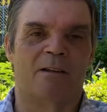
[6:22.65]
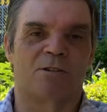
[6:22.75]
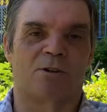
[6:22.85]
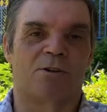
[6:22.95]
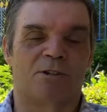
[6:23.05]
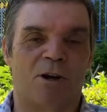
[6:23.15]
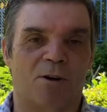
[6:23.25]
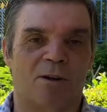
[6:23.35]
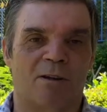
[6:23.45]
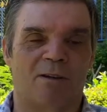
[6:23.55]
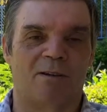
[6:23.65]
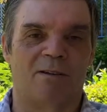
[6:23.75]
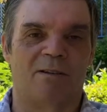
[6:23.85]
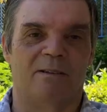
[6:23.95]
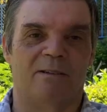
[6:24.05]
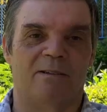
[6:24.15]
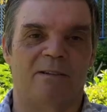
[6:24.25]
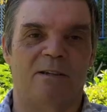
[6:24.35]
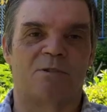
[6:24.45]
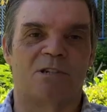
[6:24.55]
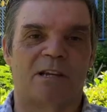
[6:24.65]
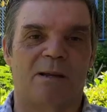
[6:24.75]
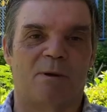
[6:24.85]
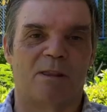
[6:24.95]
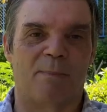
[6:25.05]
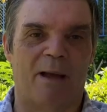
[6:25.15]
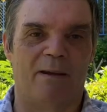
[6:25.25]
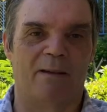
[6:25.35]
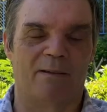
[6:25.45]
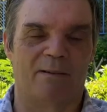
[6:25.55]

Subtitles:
So the dog used to sleep on the bed.